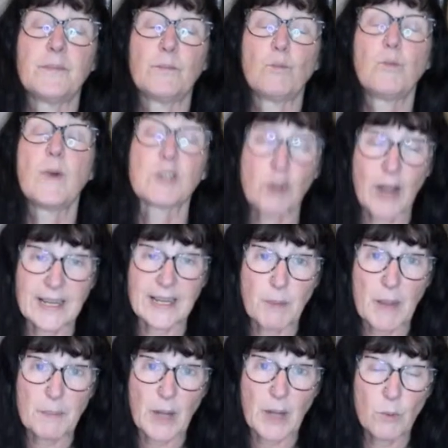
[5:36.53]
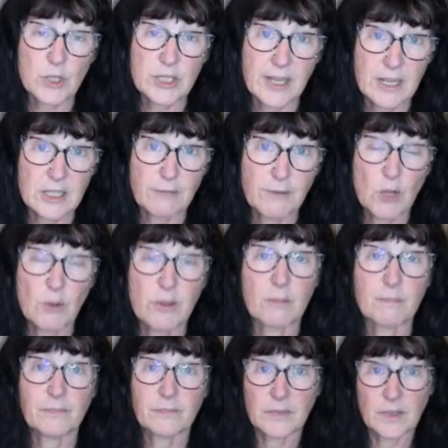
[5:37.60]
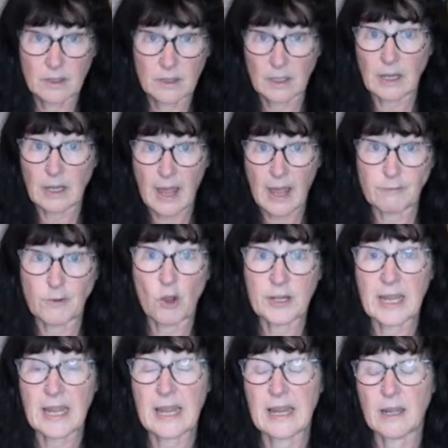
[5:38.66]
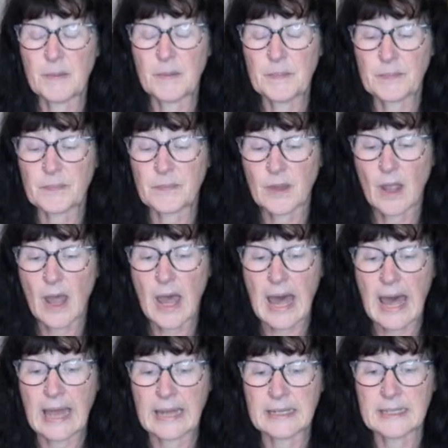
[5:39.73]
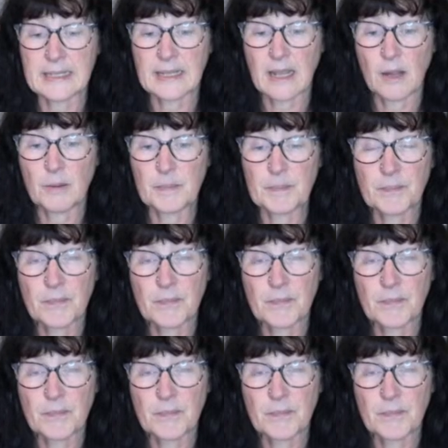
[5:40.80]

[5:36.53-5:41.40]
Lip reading: with trans people. I want to interview them live on here and